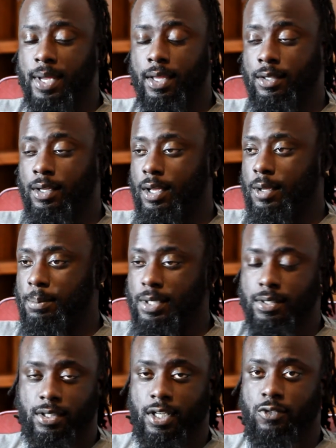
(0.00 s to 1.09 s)
men be
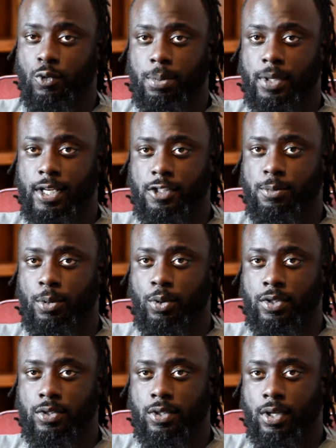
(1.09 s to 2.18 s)
successful playing
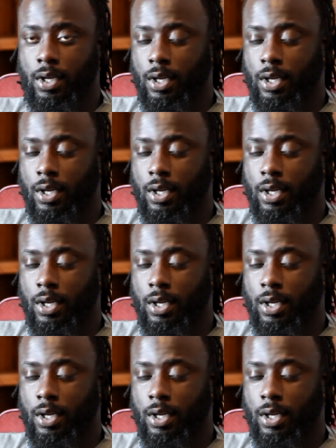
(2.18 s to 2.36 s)
sports,